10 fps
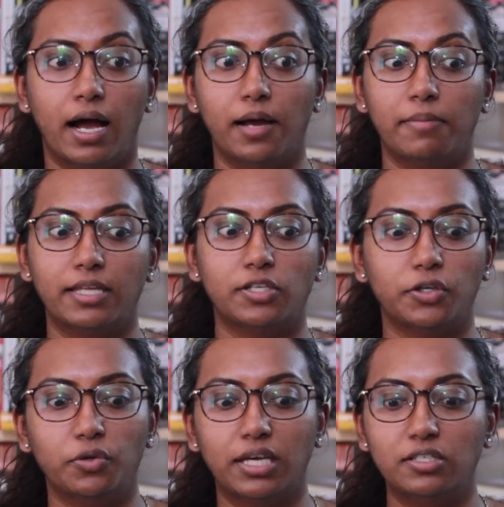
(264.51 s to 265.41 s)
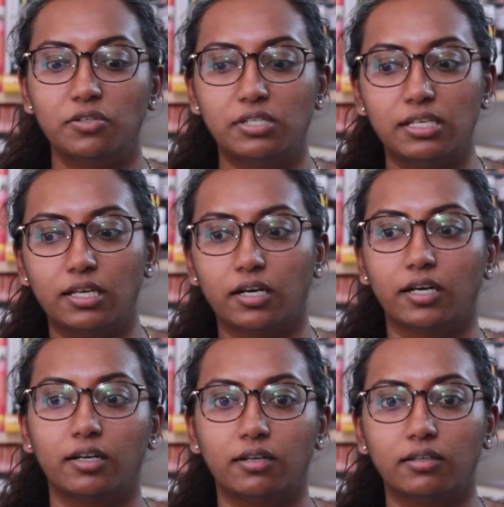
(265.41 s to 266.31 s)
And so you get to see
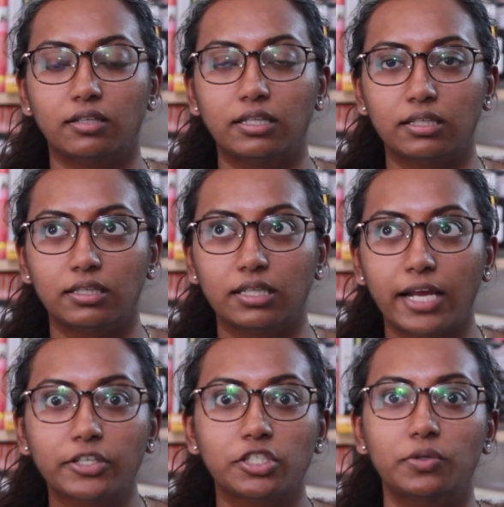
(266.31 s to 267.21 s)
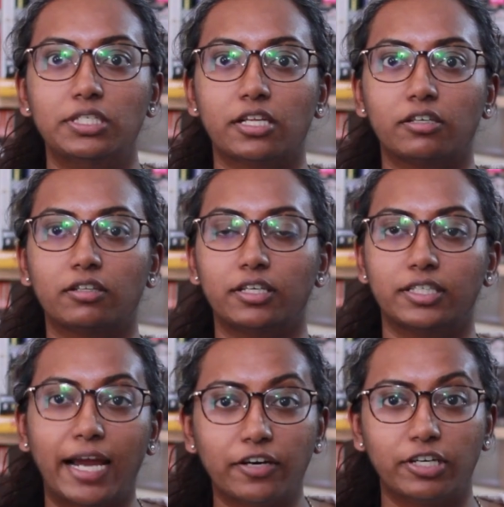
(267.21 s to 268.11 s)
their letters to each other, their
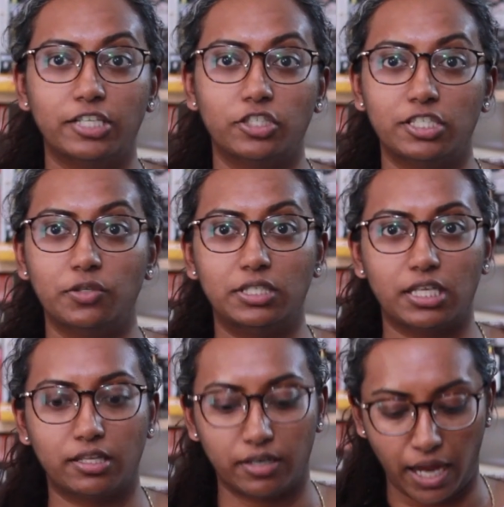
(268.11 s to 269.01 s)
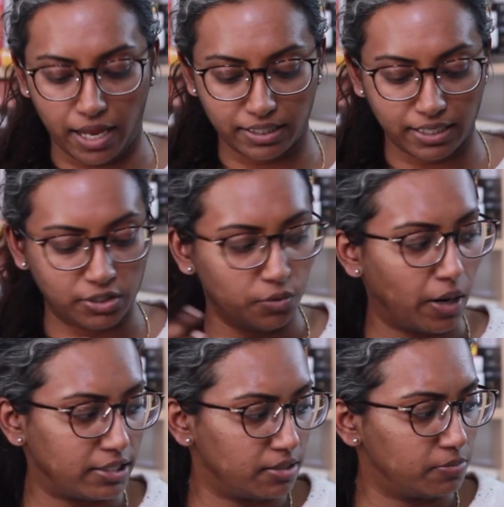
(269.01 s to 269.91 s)
diary entries to each other, and get to
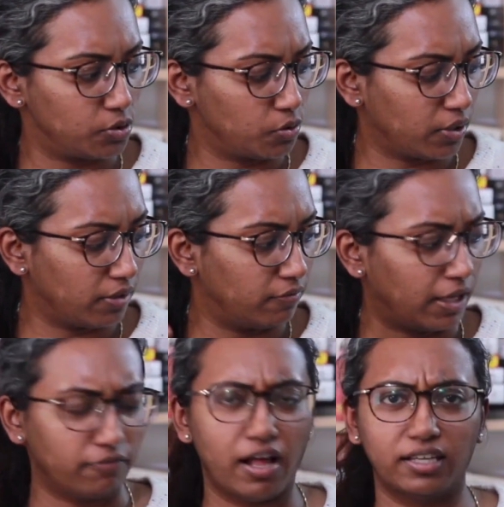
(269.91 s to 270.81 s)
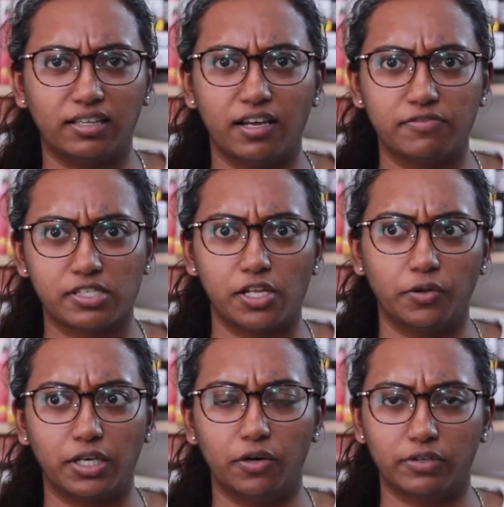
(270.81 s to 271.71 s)
watch them sort of like fall in love
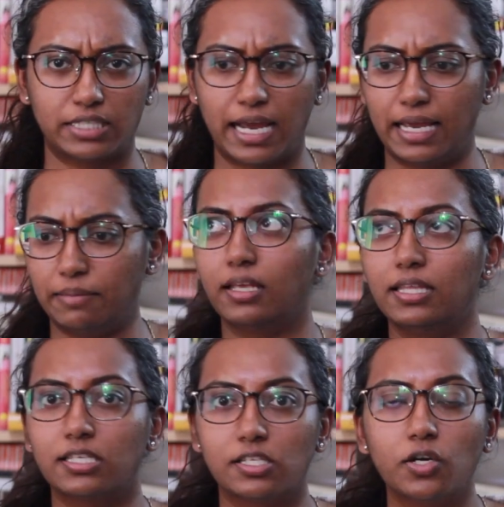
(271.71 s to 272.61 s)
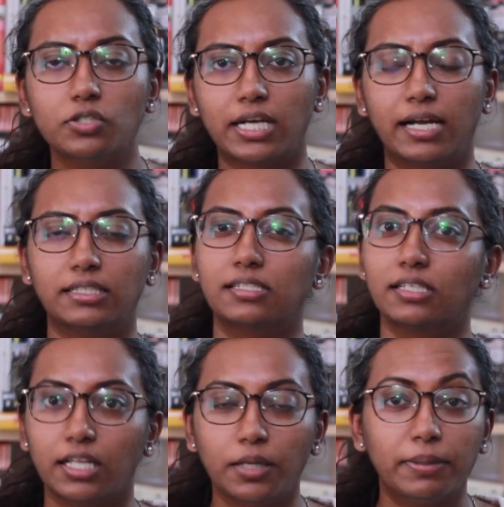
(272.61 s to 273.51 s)
slowly over time. In The Snow Child, it's
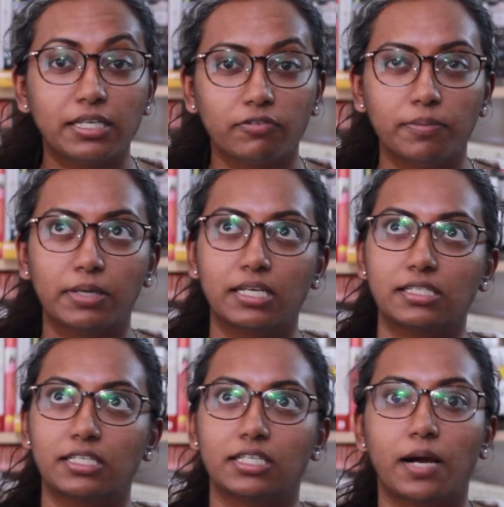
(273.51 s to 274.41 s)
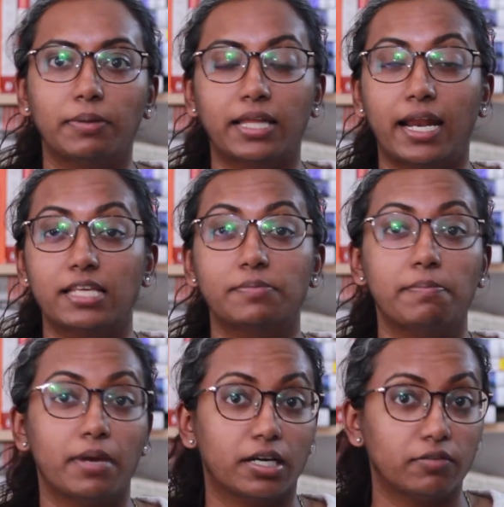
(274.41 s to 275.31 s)
a little bit different because it's a couple that has
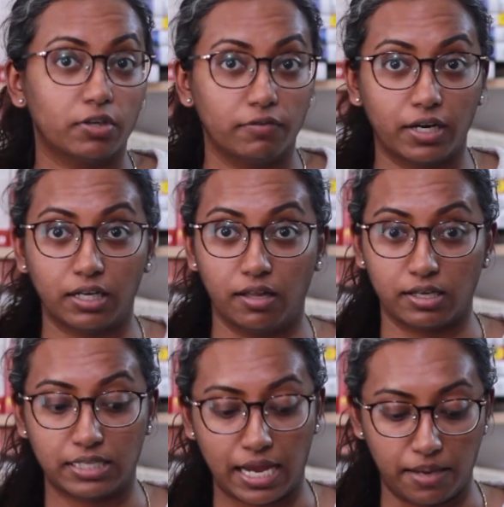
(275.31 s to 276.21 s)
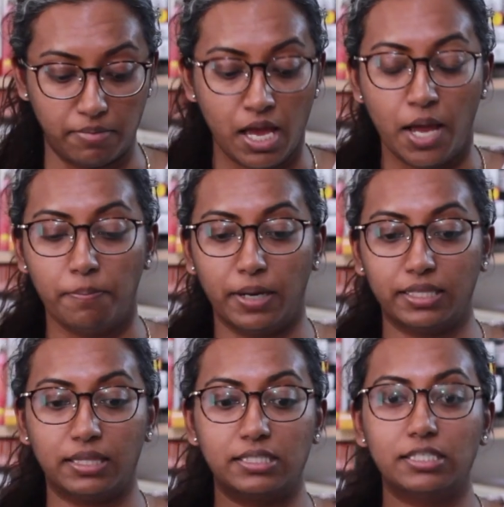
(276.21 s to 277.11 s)
been married for a very long time,
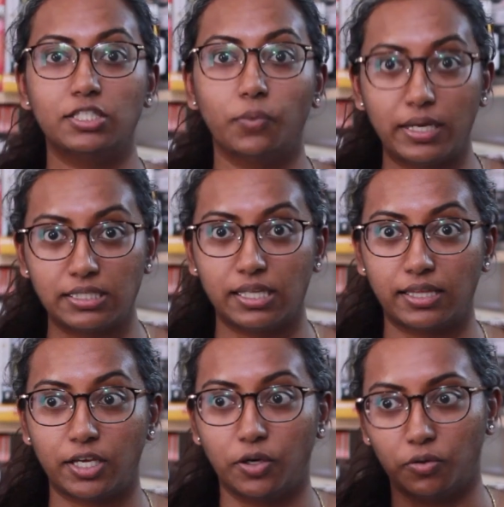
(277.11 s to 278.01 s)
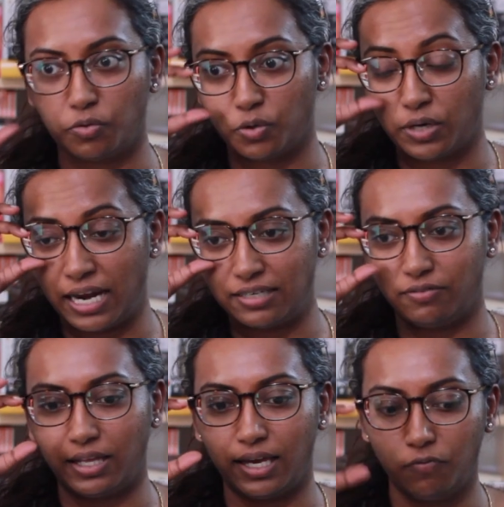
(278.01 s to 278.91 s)
but the situation that they go through kind
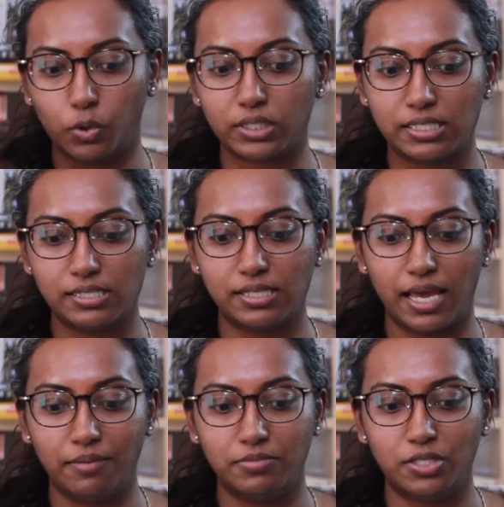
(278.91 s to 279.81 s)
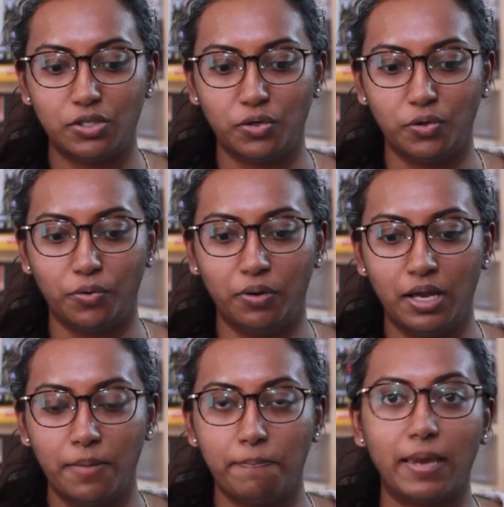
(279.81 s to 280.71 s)
of like forces them to
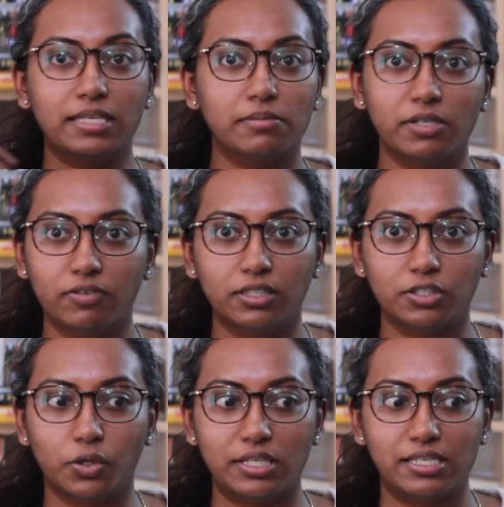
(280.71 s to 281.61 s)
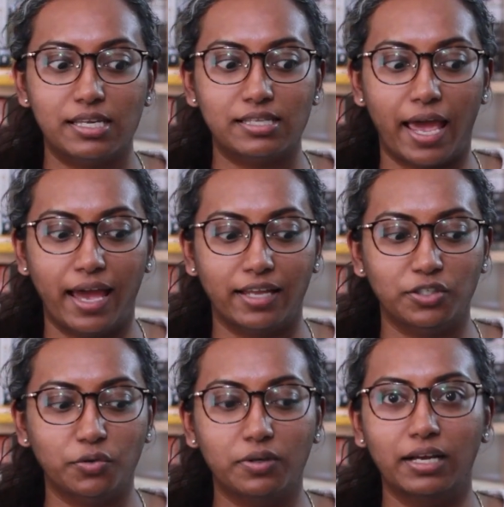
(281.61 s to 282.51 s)
make some difficult choices,
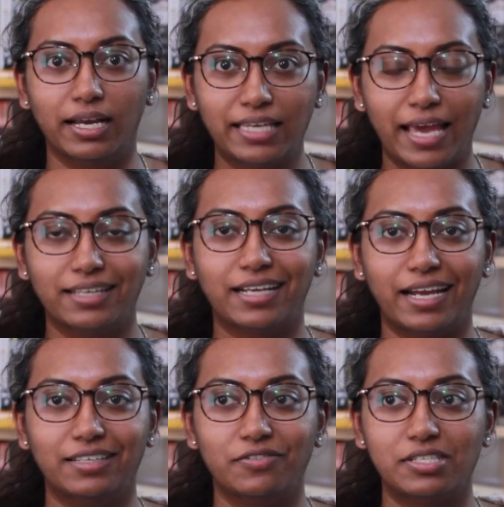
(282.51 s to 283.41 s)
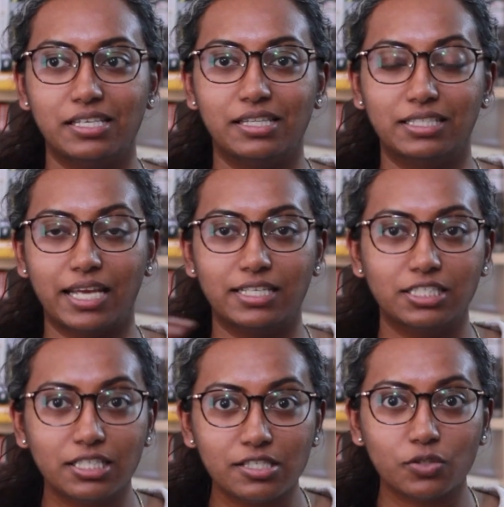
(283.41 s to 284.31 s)
and you again kind of see the
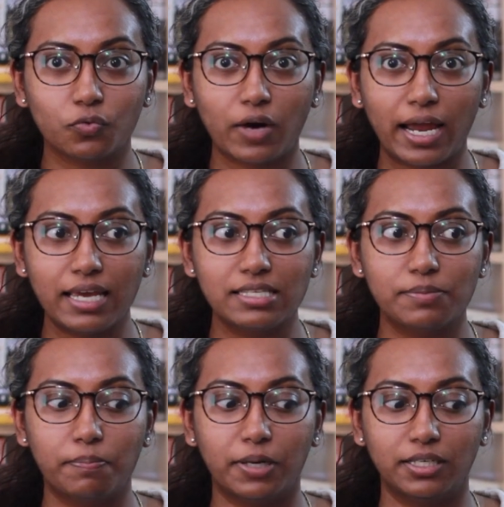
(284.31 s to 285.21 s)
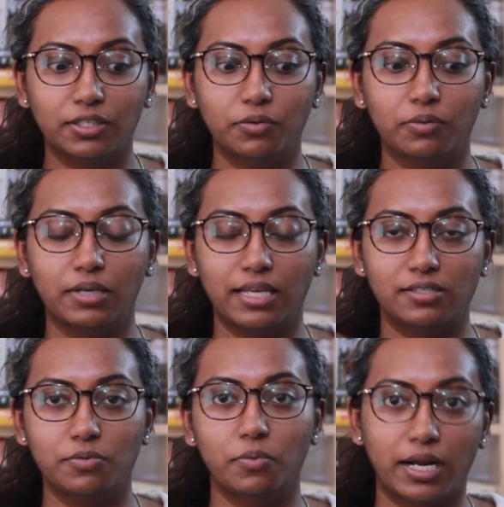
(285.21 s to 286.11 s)
tensions rise, but you get
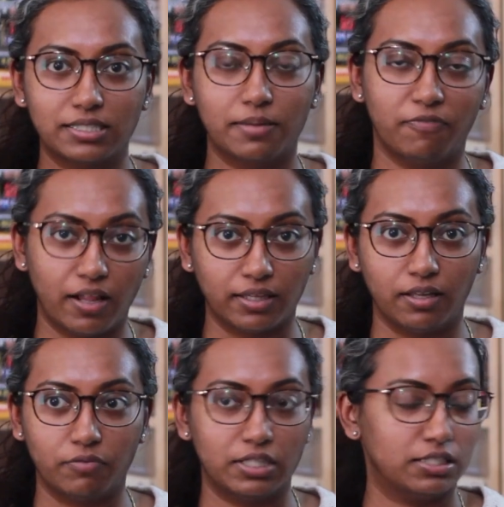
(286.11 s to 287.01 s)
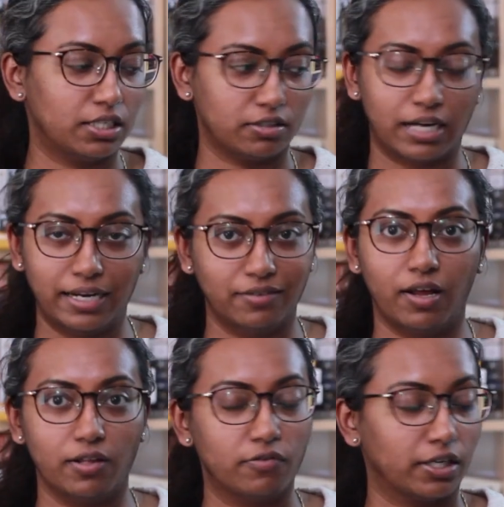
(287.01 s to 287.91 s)
to watch them fall in love with each other kind of
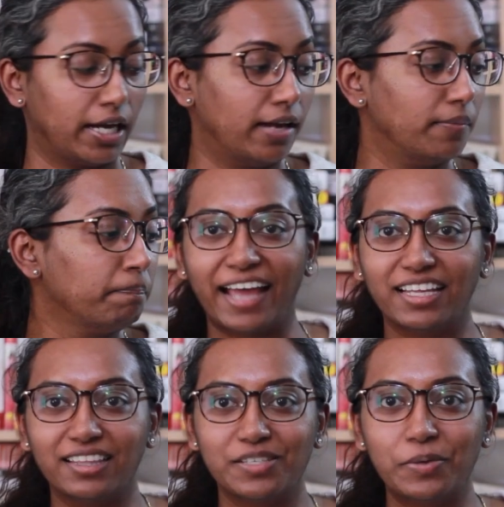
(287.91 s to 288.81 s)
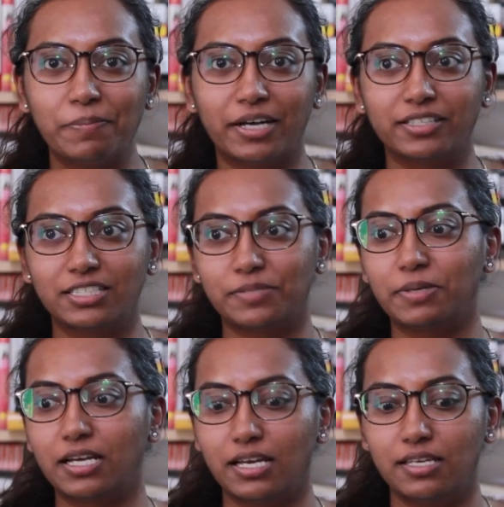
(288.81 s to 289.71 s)
all over again. I like this one better just
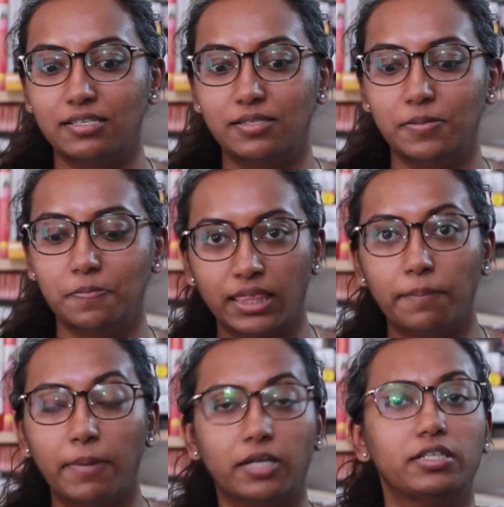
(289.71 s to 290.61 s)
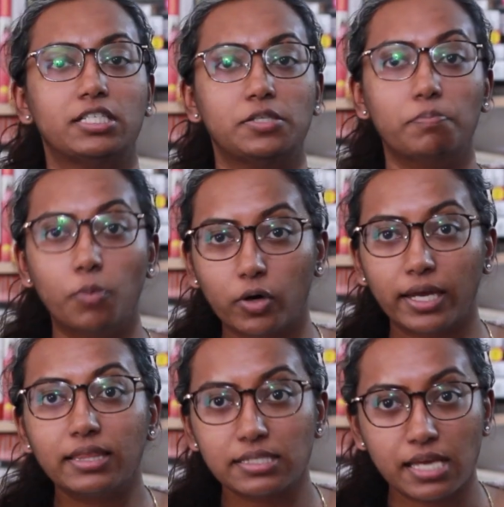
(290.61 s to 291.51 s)
because the marriage is more
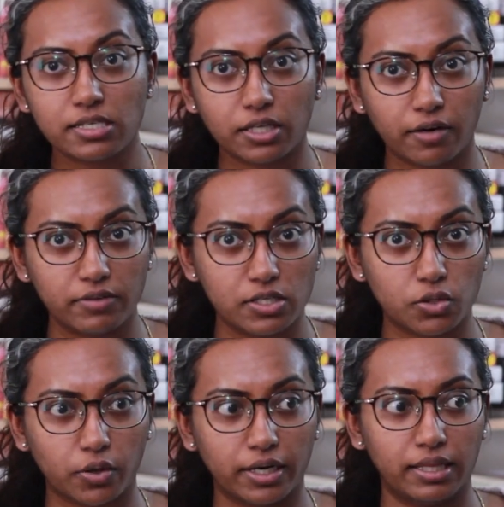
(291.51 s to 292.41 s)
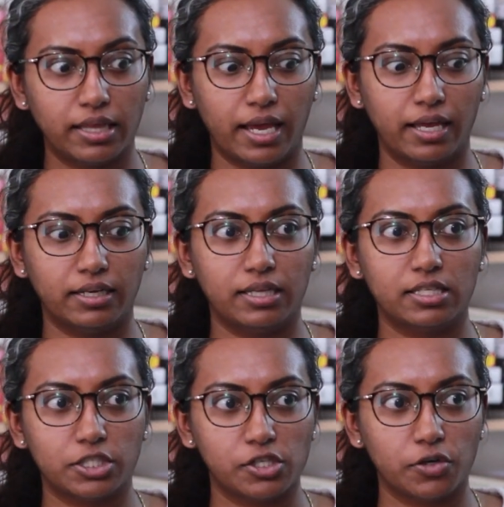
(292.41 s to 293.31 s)
at the center of the story than in
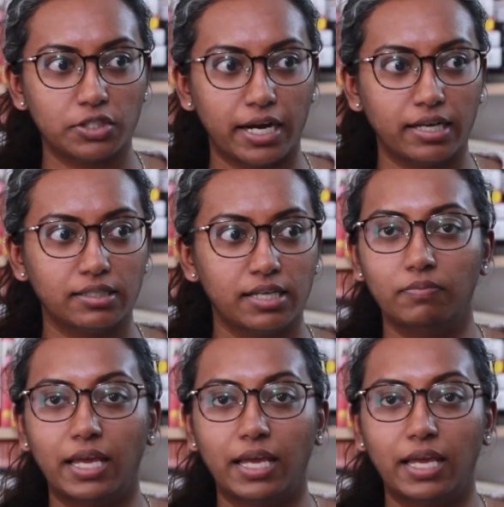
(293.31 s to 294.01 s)
The Snow Child.